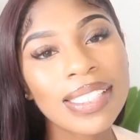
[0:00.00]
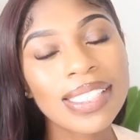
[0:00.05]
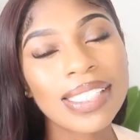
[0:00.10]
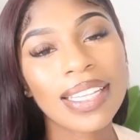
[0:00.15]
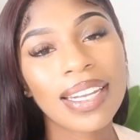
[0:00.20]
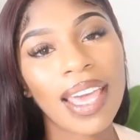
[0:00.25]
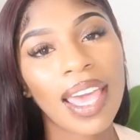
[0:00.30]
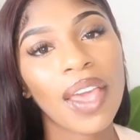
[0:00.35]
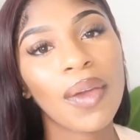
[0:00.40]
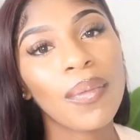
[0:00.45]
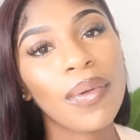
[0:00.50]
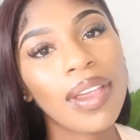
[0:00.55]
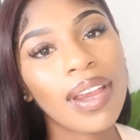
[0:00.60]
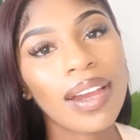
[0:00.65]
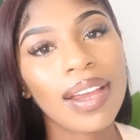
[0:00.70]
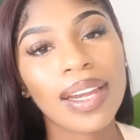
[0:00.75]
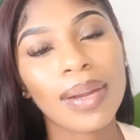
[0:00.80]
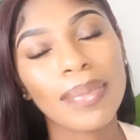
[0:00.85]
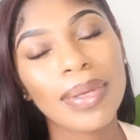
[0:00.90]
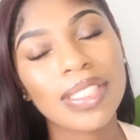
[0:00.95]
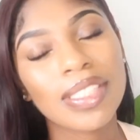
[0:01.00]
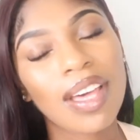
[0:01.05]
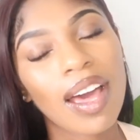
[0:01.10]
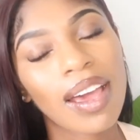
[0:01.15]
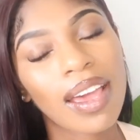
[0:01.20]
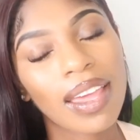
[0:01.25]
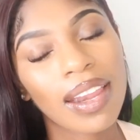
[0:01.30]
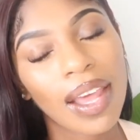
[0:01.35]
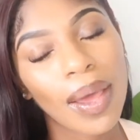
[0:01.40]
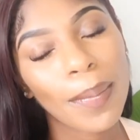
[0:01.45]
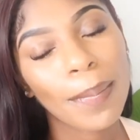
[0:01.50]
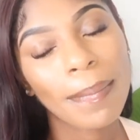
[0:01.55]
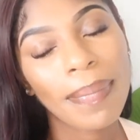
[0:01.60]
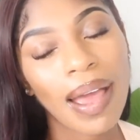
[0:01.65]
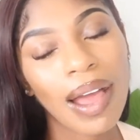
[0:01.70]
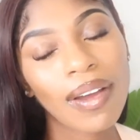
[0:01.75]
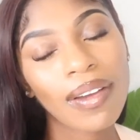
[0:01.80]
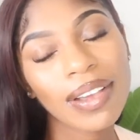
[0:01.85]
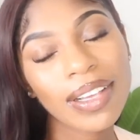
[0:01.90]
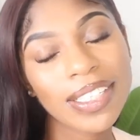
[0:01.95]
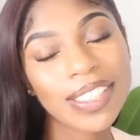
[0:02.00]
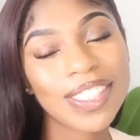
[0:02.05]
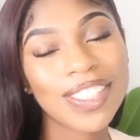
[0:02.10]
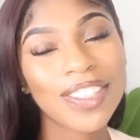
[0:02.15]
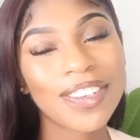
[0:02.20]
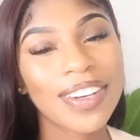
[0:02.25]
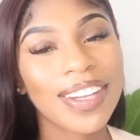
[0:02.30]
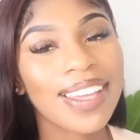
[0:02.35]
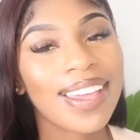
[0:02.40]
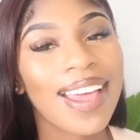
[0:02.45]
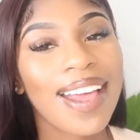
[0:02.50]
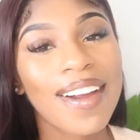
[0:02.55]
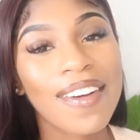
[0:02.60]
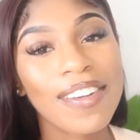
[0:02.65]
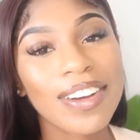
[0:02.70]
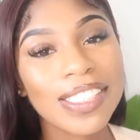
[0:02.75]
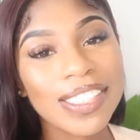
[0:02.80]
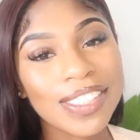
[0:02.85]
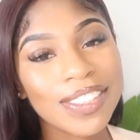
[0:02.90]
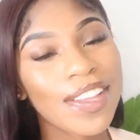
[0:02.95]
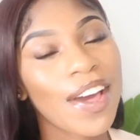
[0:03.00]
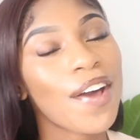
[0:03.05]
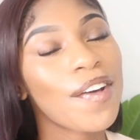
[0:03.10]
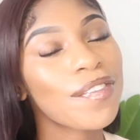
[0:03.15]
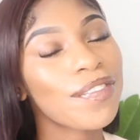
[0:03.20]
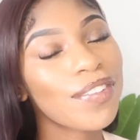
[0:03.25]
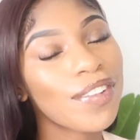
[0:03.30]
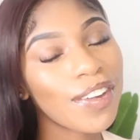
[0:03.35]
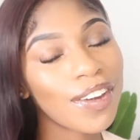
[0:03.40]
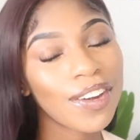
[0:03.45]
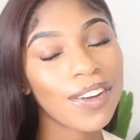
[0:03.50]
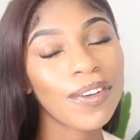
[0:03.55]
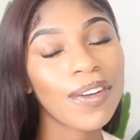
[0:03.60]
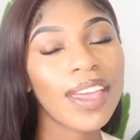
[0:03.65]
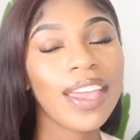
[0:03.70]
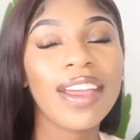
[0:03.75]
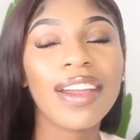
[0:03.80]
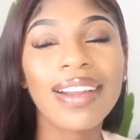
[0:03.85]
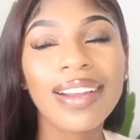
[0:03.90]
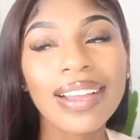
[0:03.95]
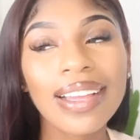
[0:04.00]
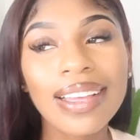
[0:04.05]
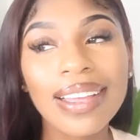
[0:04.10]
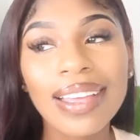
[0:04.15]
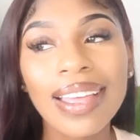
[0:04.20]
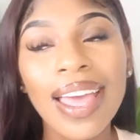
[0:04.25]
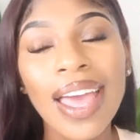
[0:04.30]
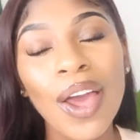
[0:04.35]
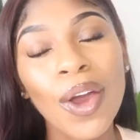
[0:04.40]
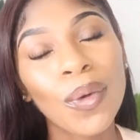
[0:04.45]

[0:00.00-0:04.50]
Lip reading: Today we are going to be talking about entering our soft girl era.